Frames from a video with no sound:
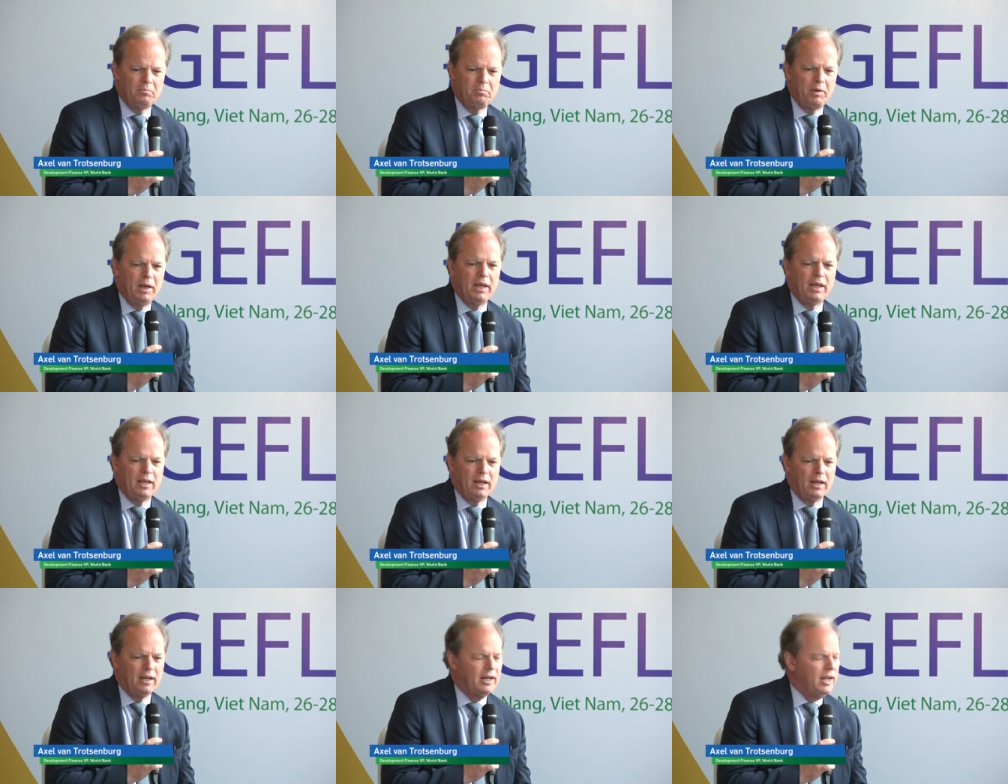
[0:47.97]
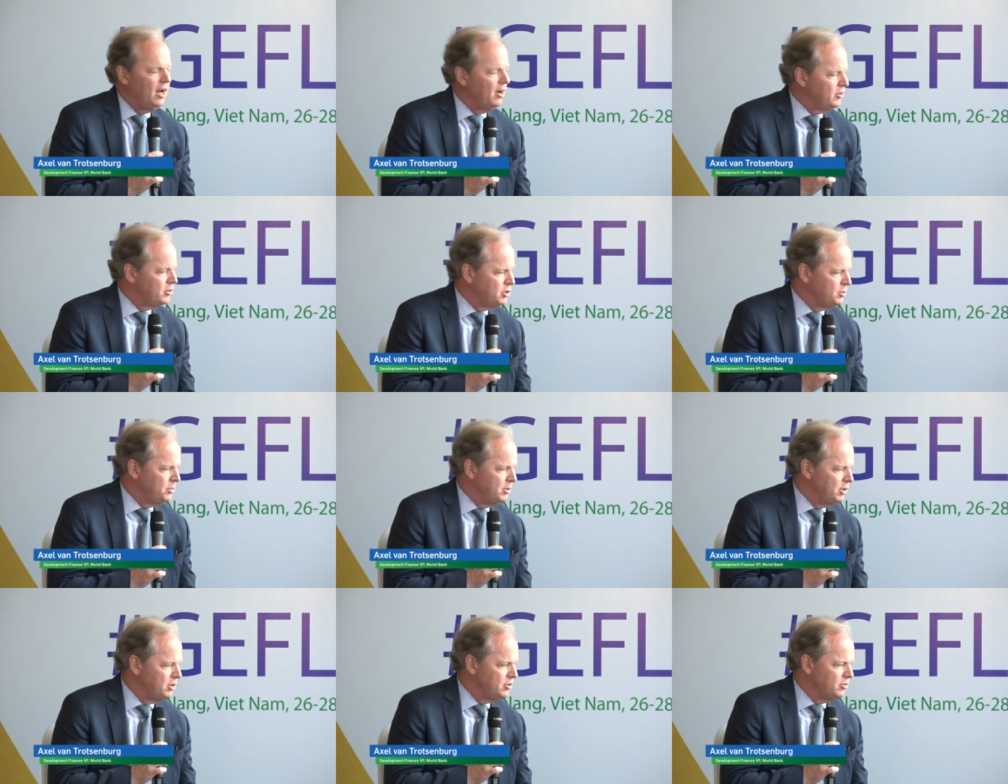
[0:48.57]
big
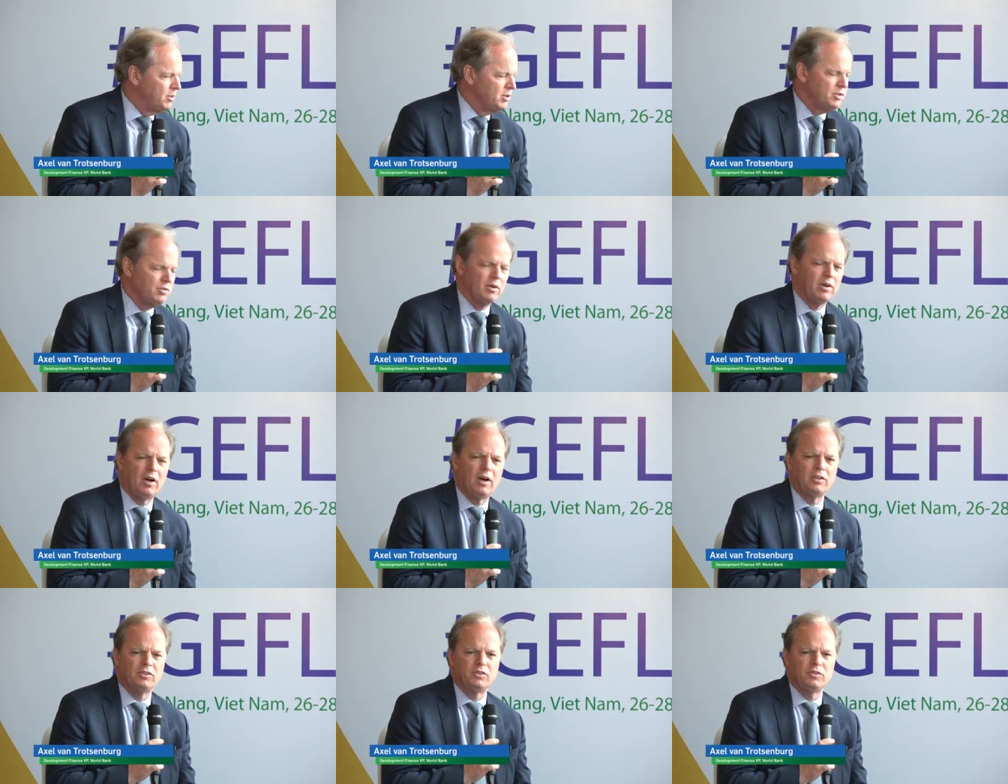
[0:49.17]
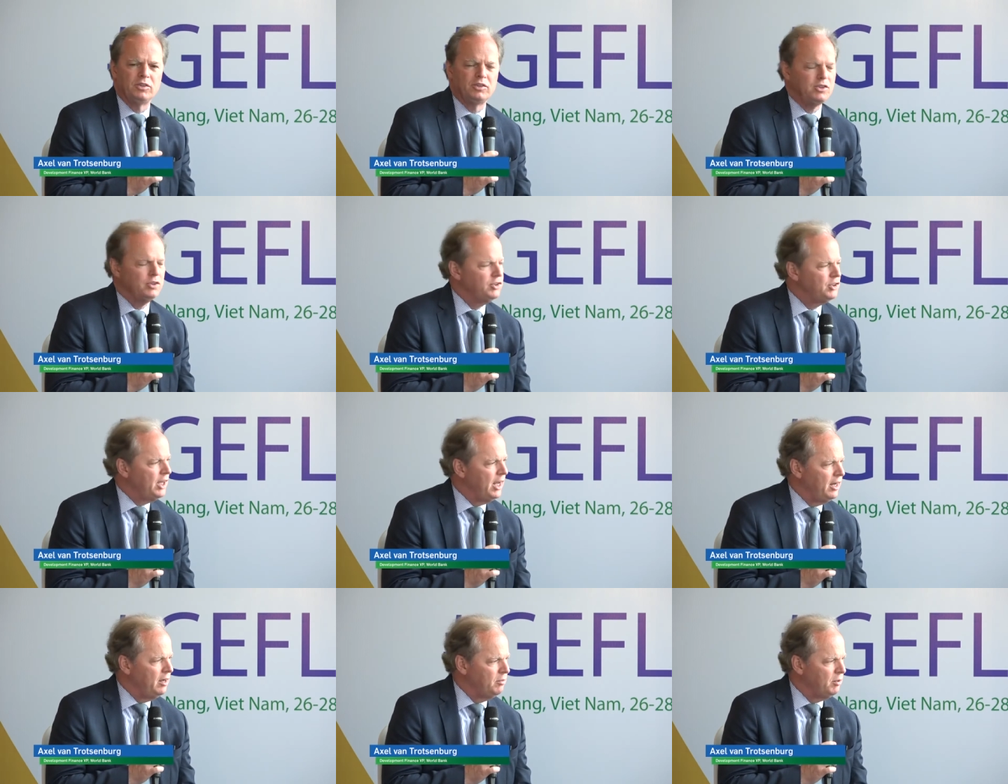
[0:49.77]
announcements with regard to the
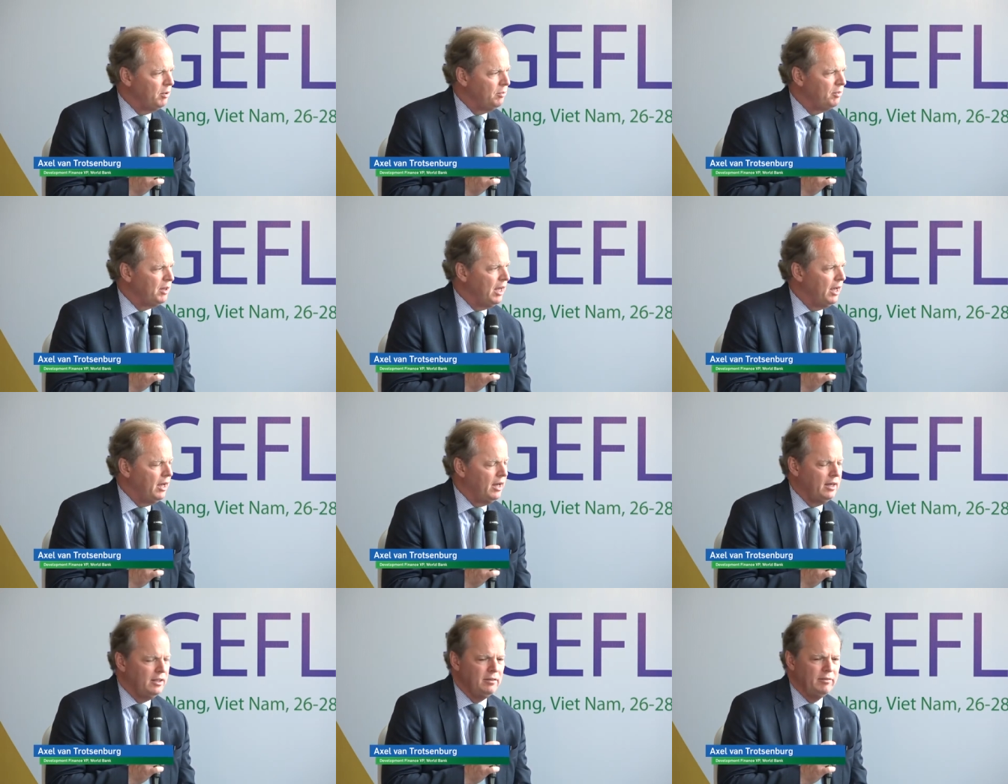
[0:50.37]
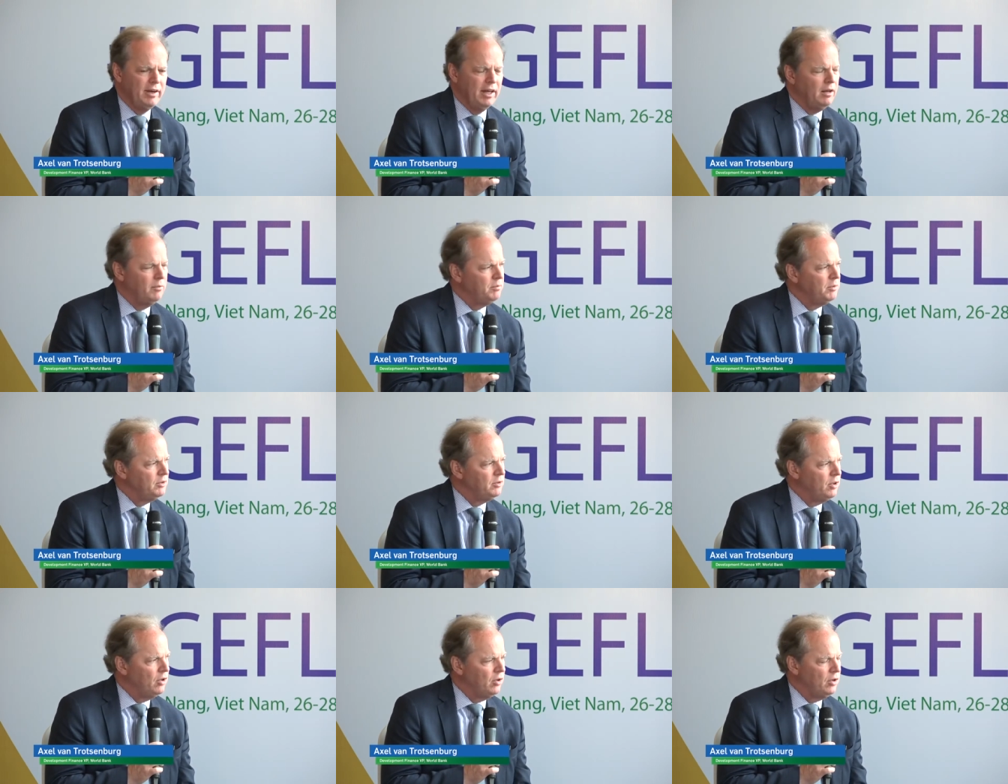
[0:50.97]
sustainable uh,
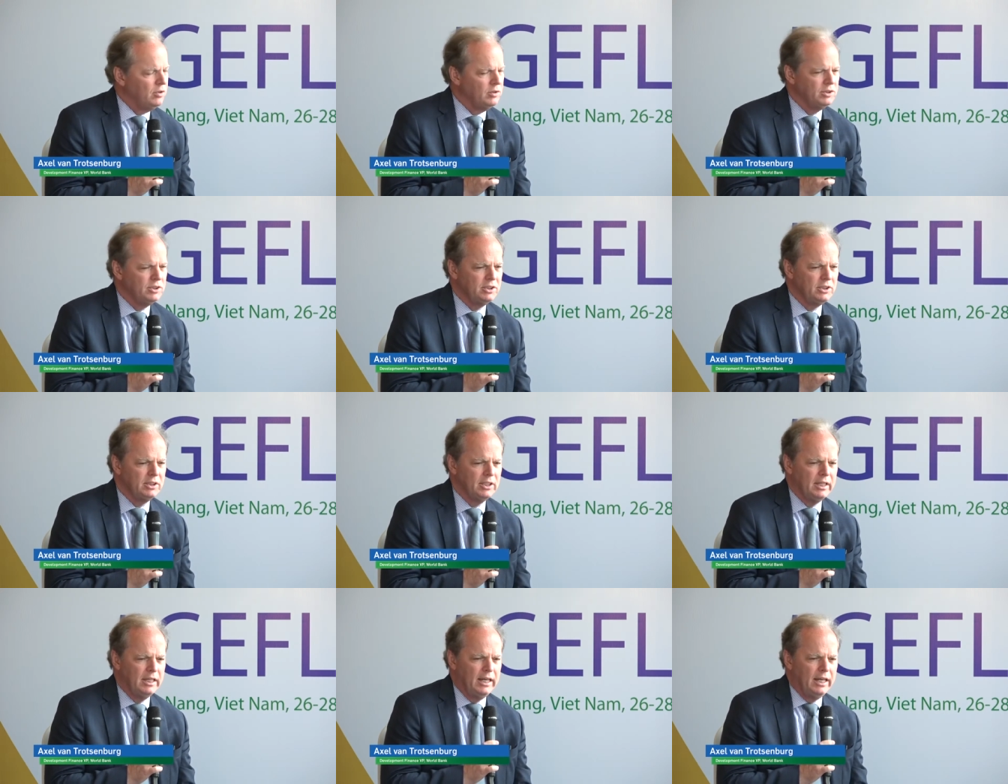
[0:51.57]
development goals.